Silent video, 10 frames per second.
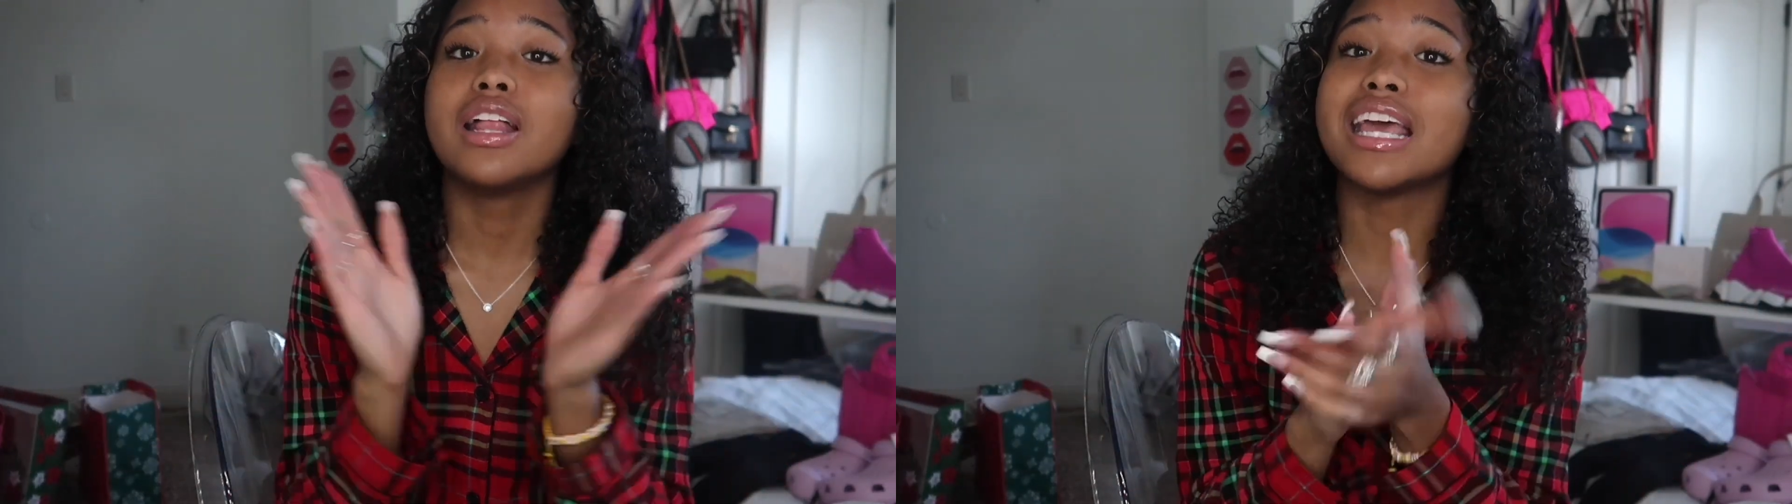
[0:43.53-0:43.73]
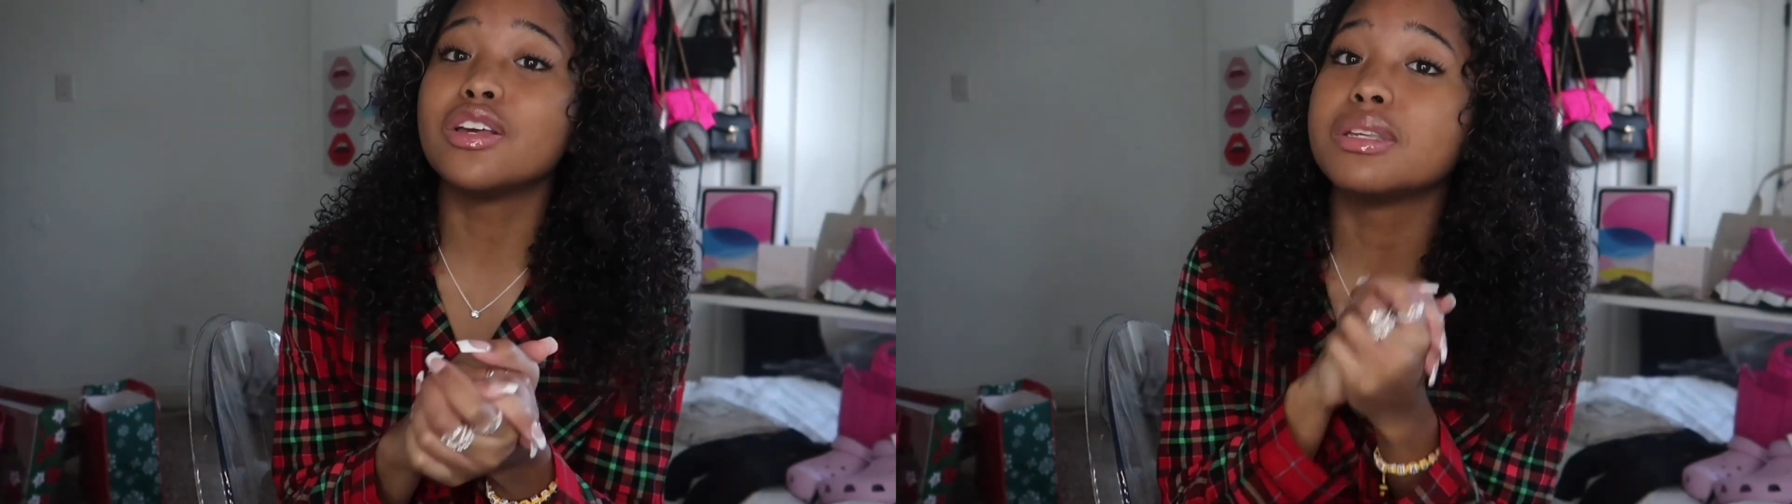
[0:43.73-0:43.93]

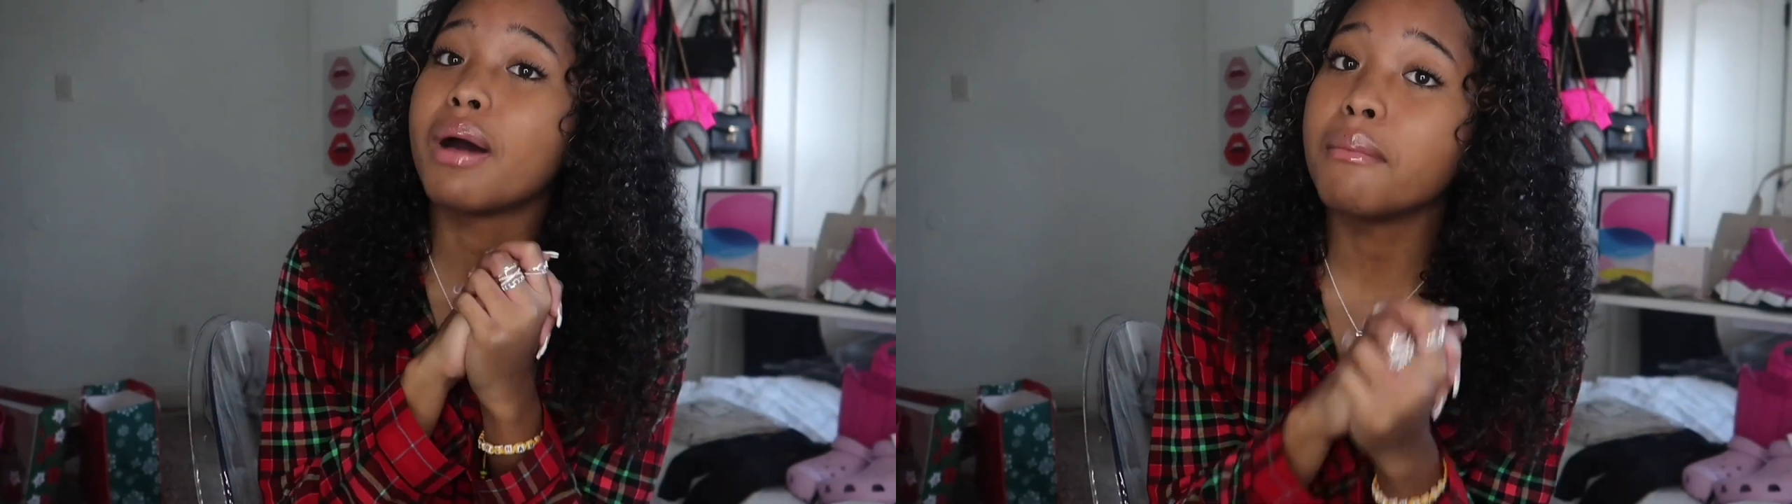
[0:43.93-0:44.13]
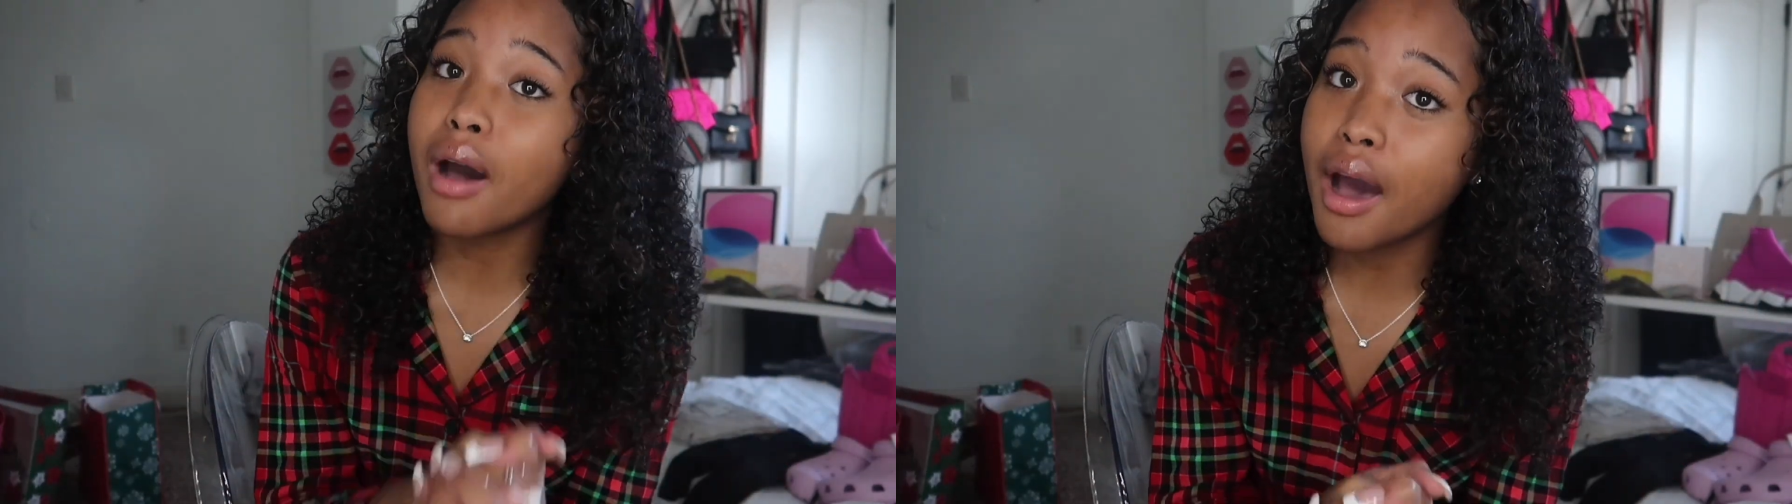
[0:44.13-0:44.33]
Thank you to
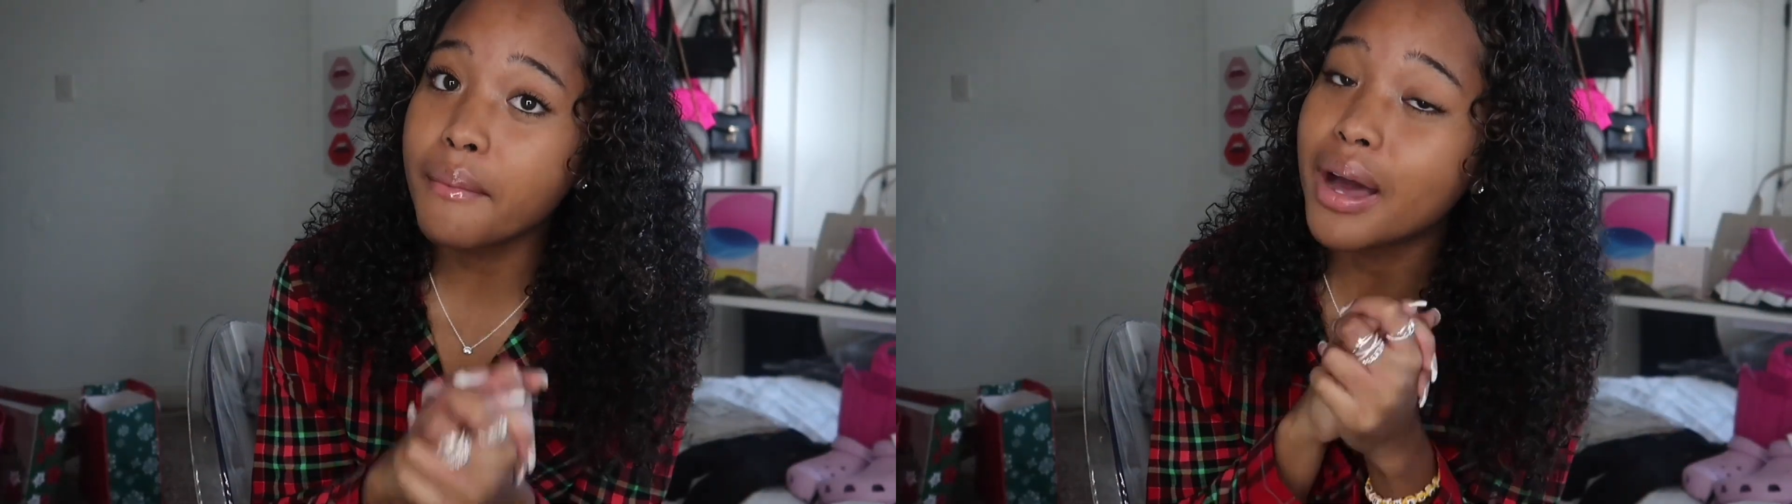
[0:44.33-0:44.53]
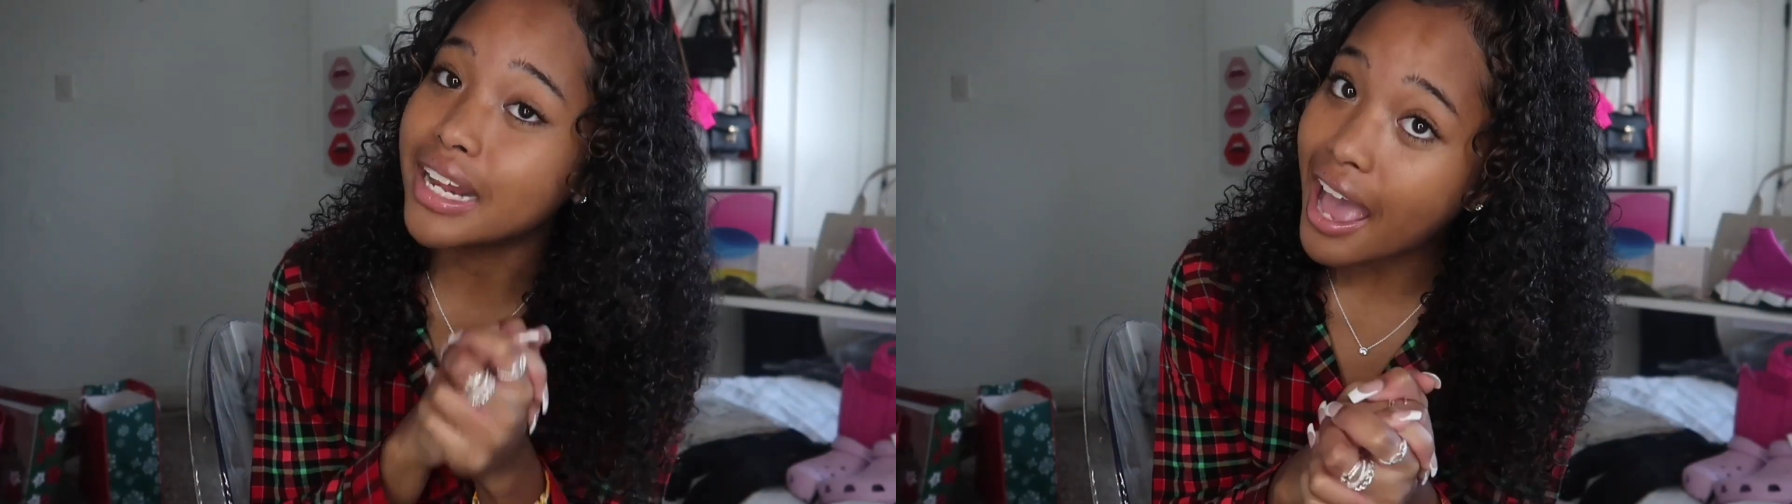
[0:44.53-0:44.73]
my
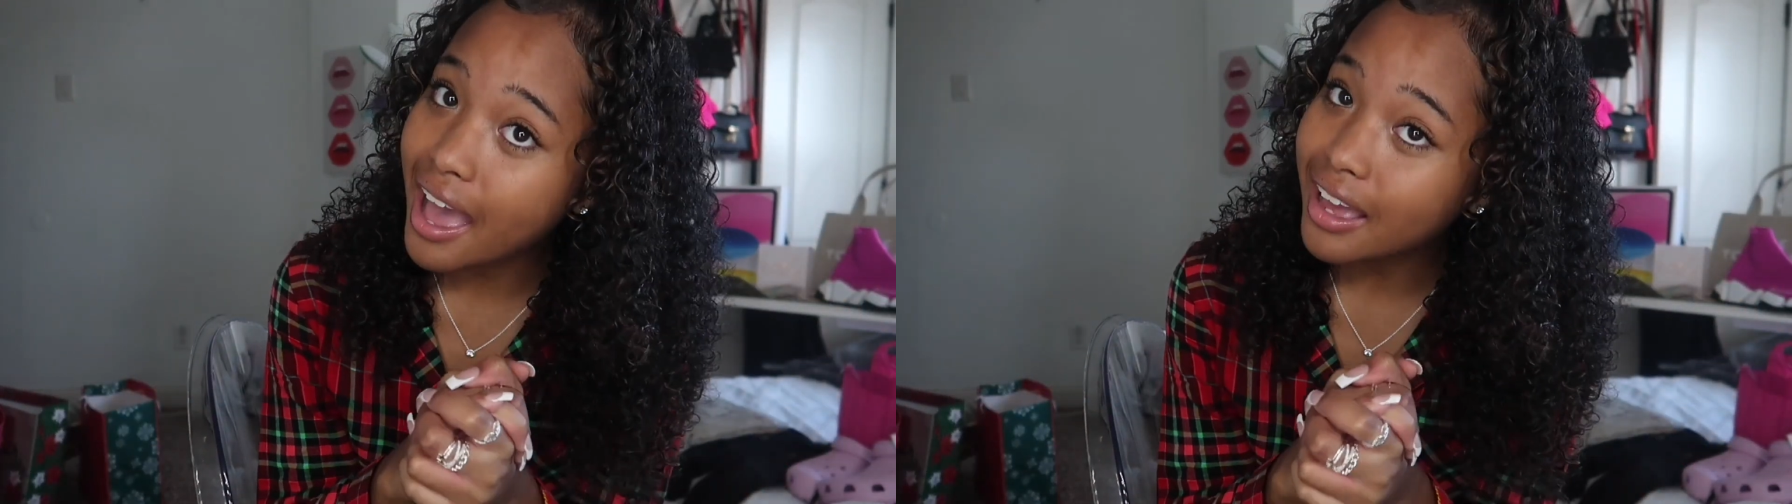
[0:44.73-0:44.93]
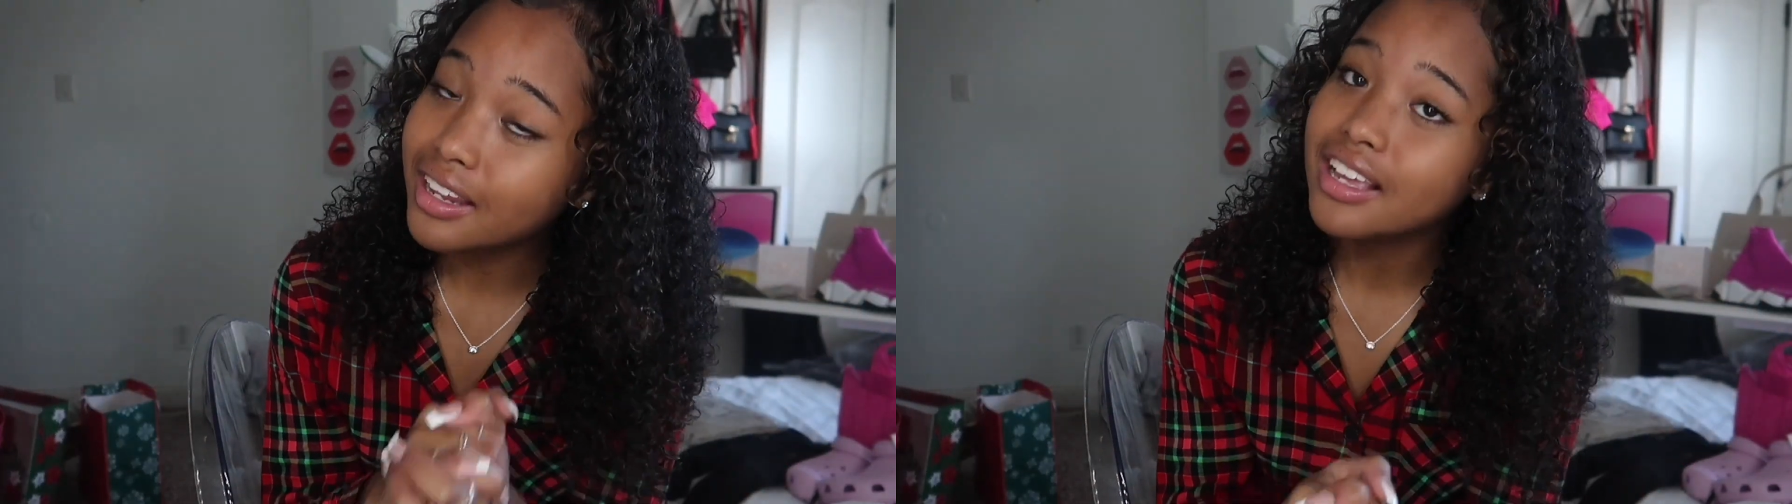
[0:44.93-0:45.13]
mom, my
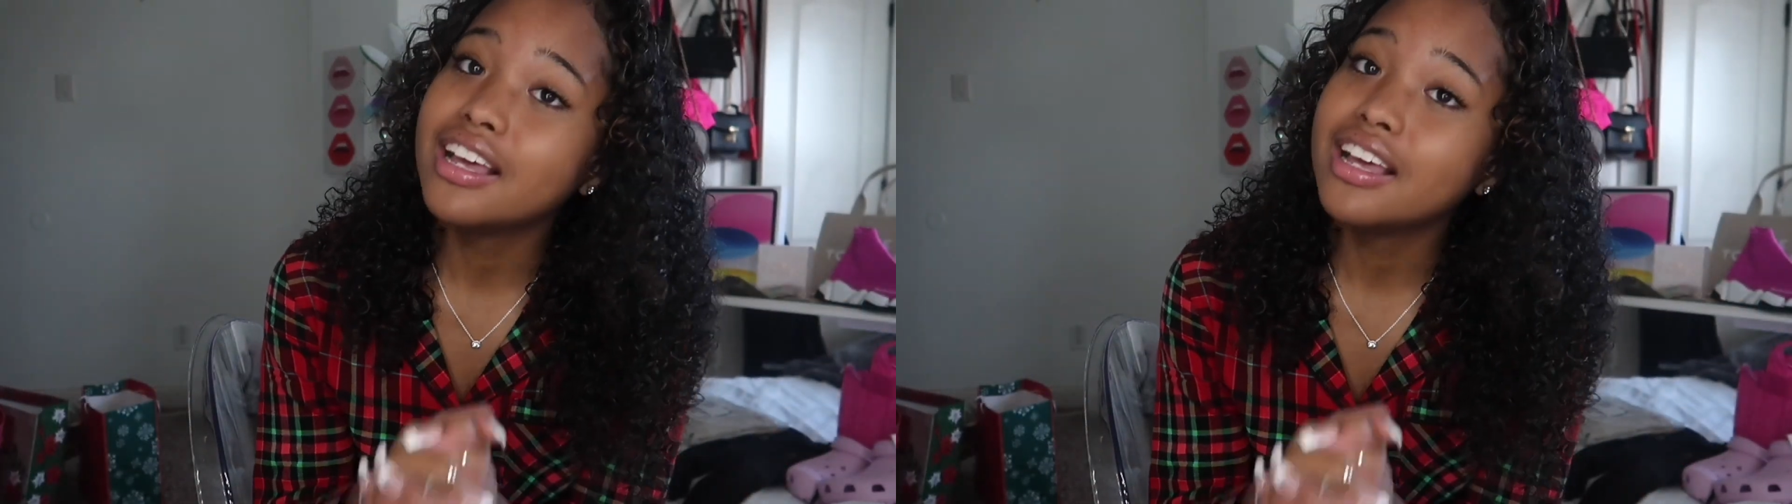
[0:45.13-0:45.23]
dad.